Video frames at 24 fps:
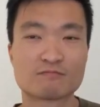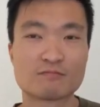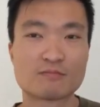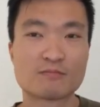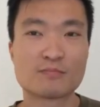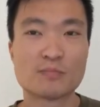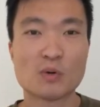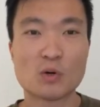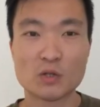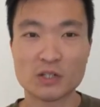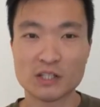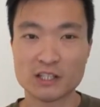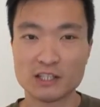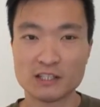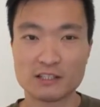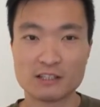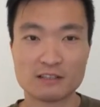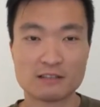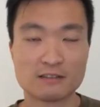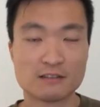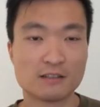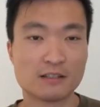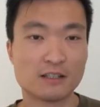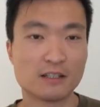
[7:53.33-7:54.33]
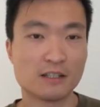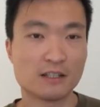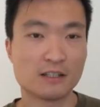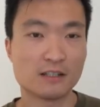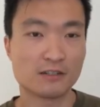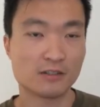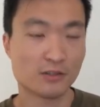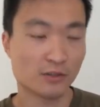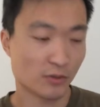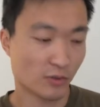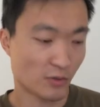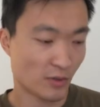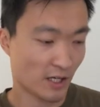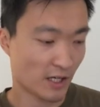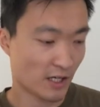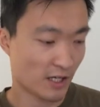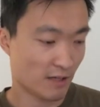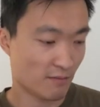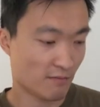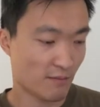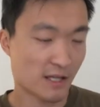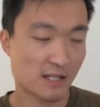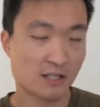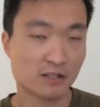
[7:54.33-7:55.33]
bodied to a
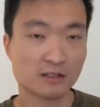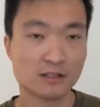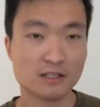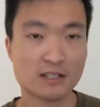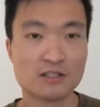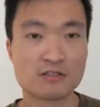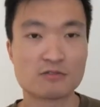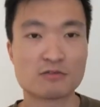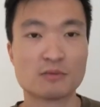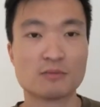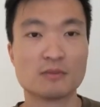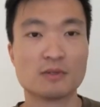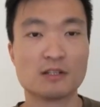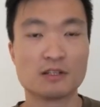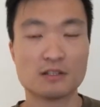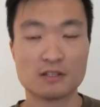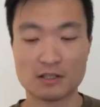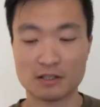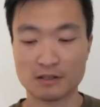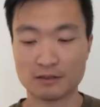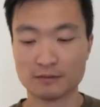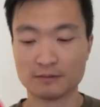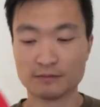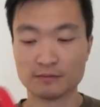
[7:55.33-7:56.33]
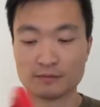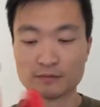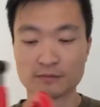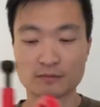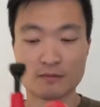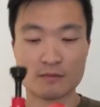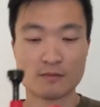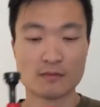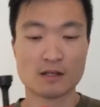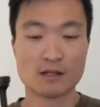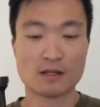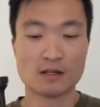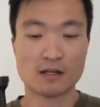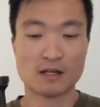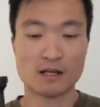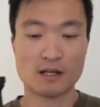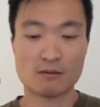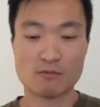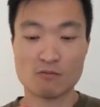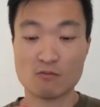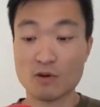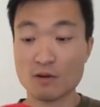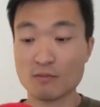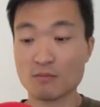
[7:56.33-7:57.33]
metal instrument.
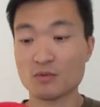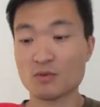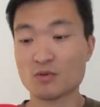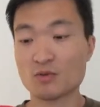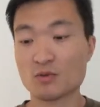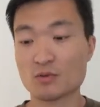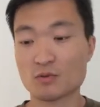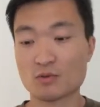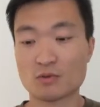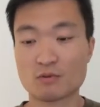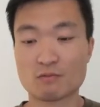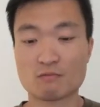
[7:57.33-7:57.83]
One more